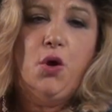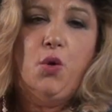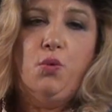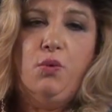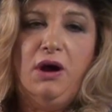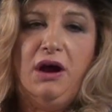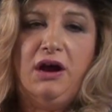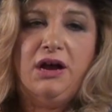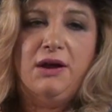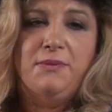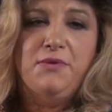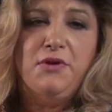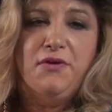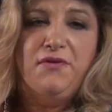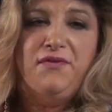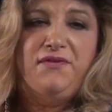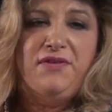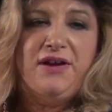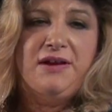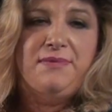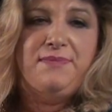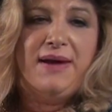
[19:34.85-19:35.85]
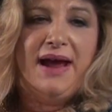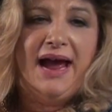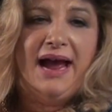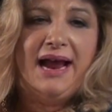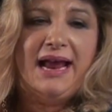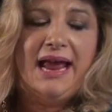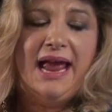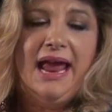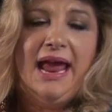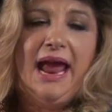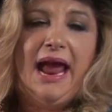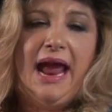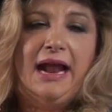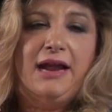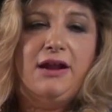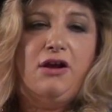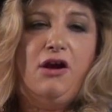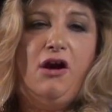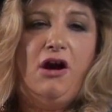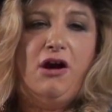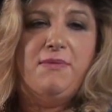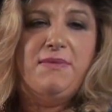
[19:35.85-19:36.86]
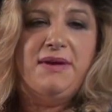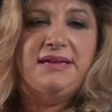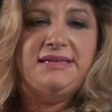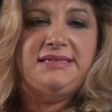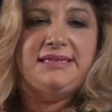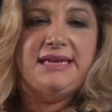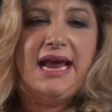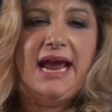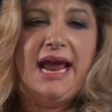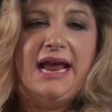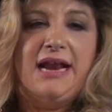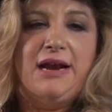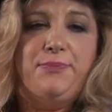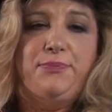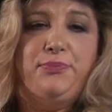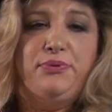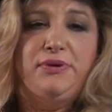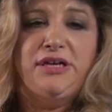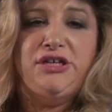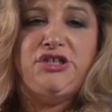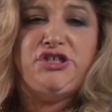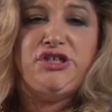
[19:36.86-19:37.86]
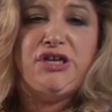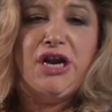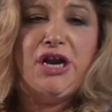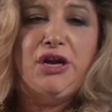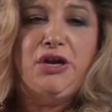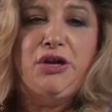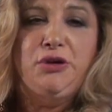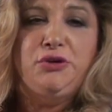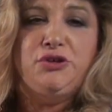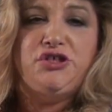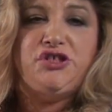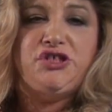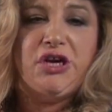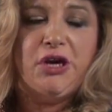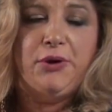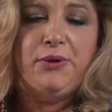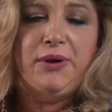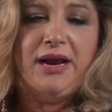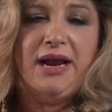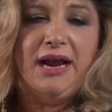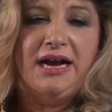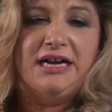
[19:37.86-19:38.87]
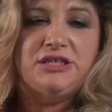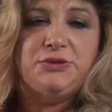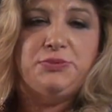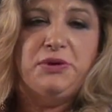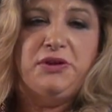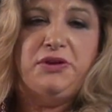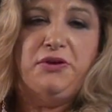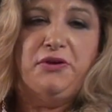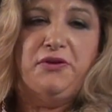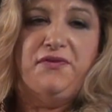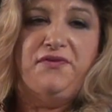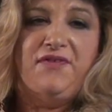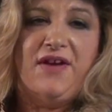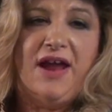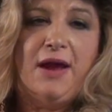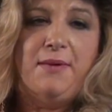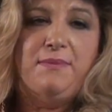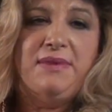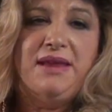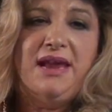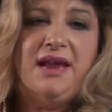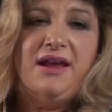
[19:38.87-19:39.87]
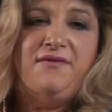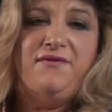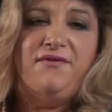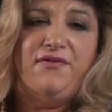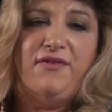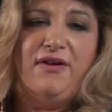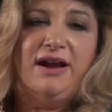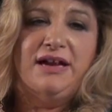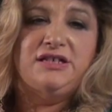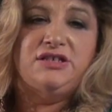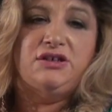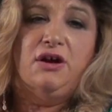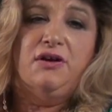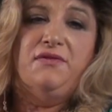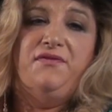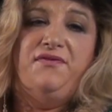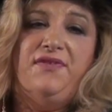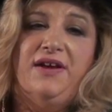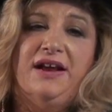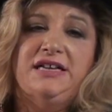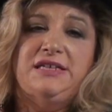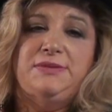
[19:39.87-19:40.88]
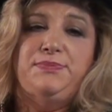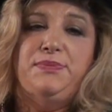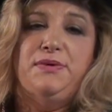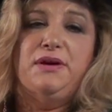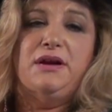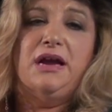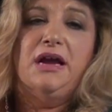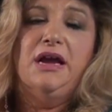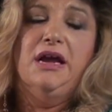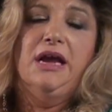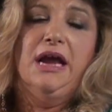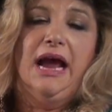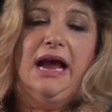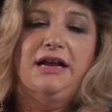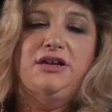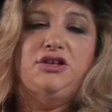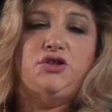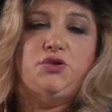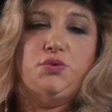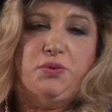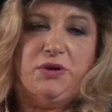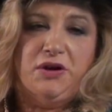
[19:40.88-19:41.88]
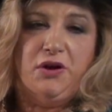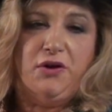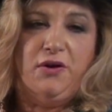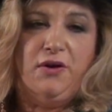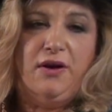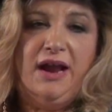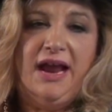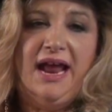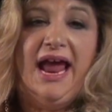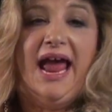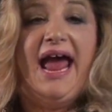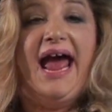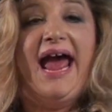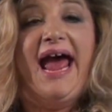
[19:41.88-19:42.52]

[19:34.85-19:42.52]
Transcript: welcome your feedback and comments, and appreciate you sharing us with your family and friends on Facebook and Twitter,